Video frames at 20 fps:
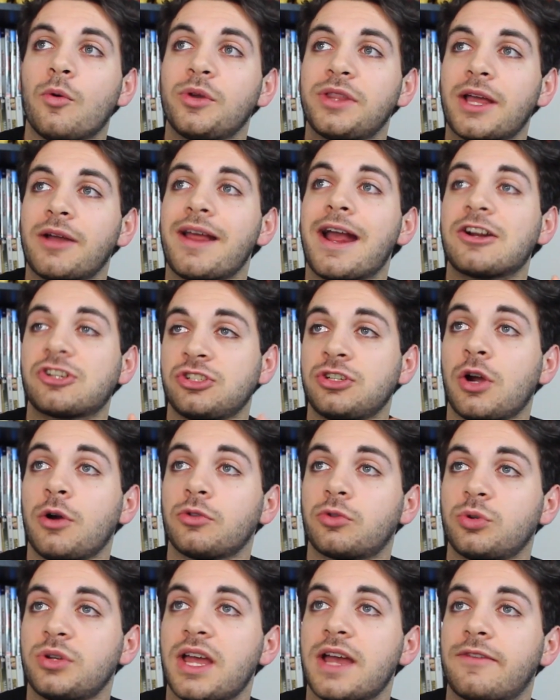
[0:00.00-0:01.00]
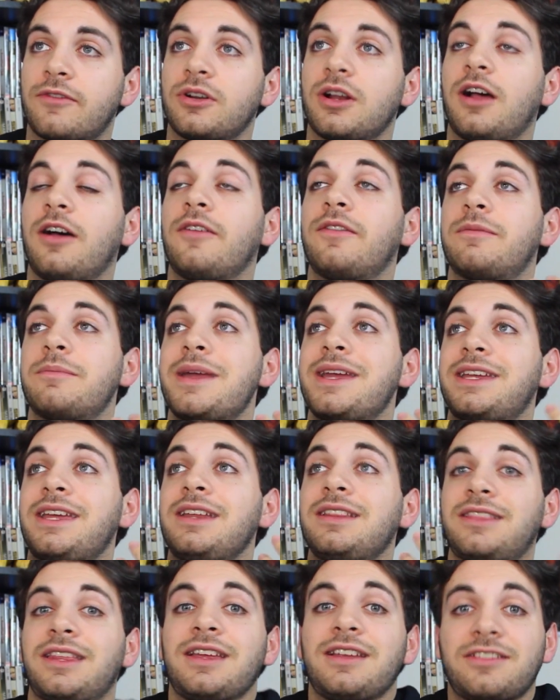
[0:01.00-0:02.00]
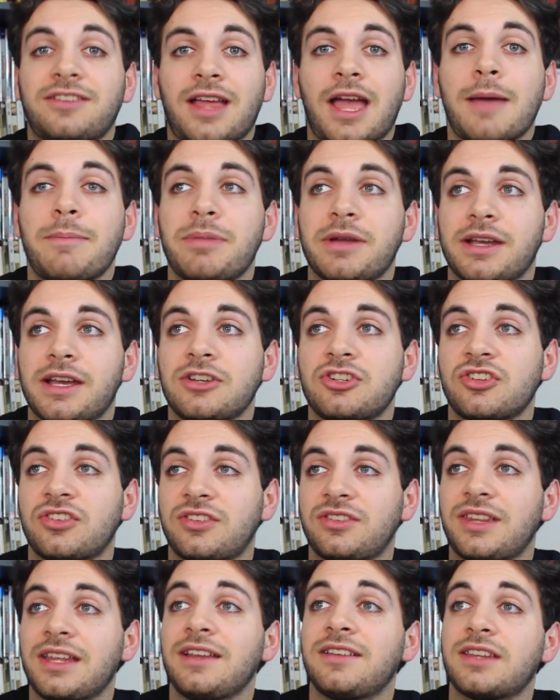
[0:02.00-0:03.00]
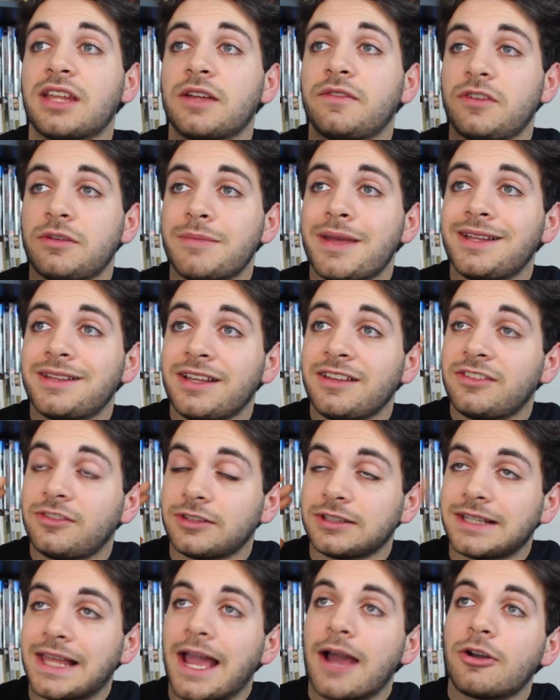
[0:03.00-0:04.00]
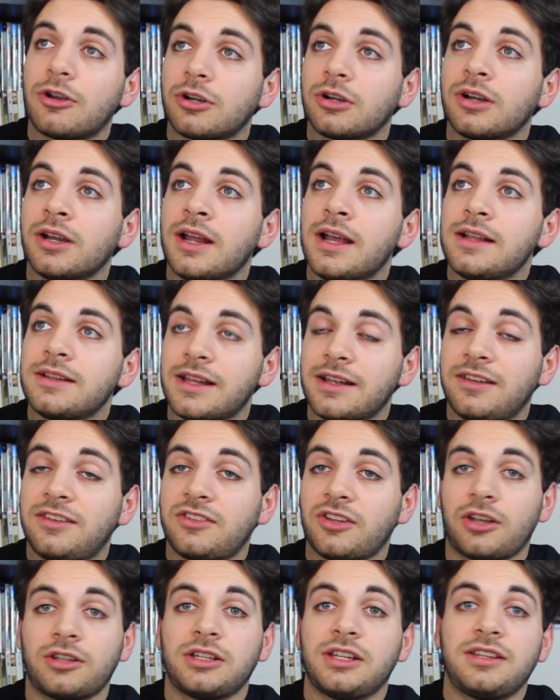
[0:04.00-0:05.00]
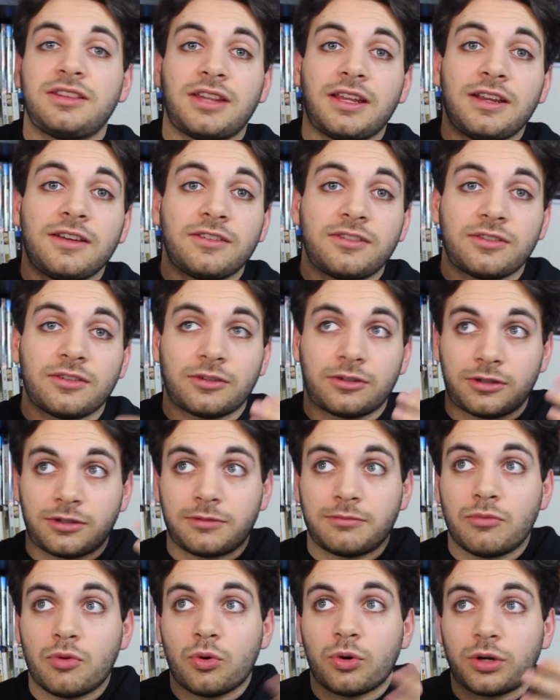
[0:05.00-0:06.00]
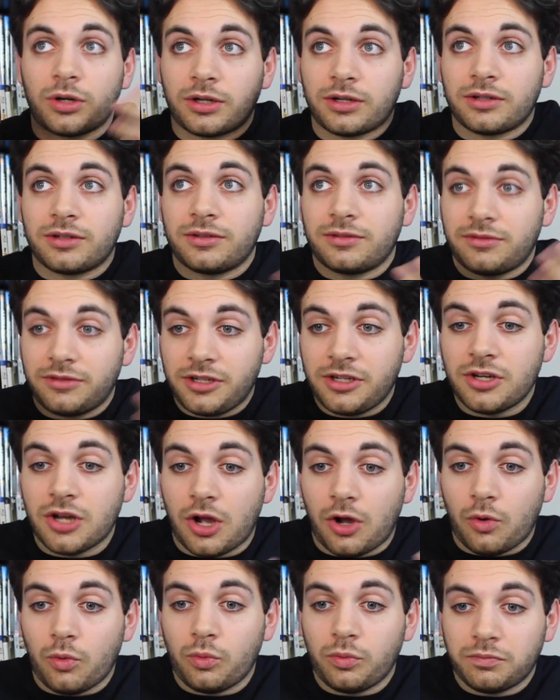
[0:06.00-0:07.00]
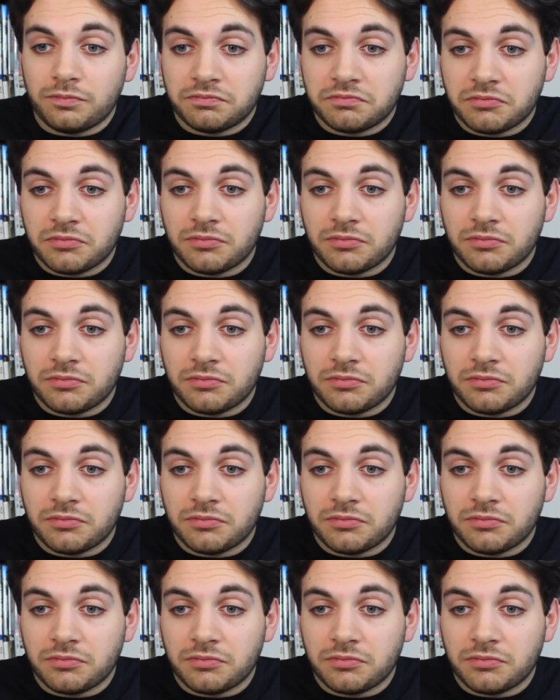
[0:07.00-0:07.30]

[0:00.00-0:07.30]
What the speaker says: without actually going through the effort of making things epic. It just thinks that if you make things louder, then suddenly things are more, you know,